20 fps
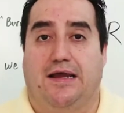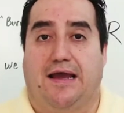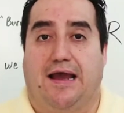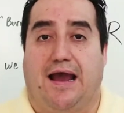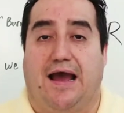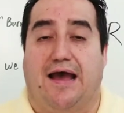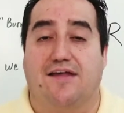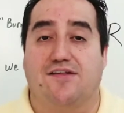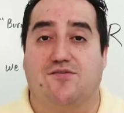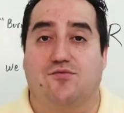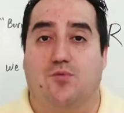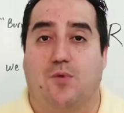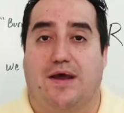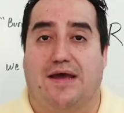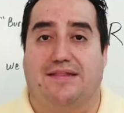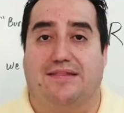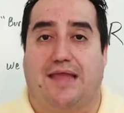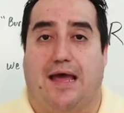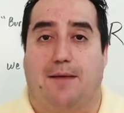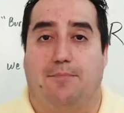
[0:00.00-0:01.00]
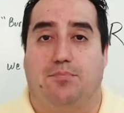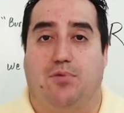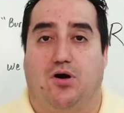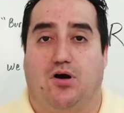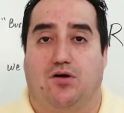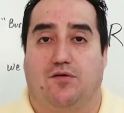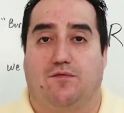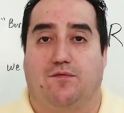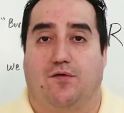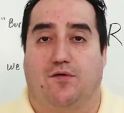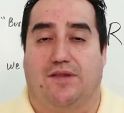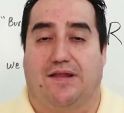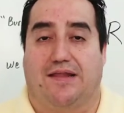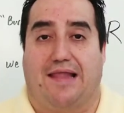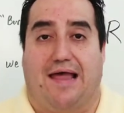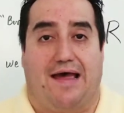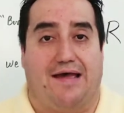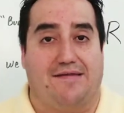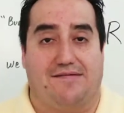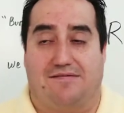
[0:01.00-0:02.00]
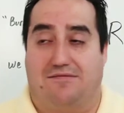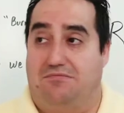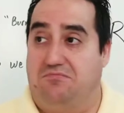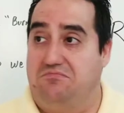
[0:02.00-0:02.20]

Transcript: has read that book for the last,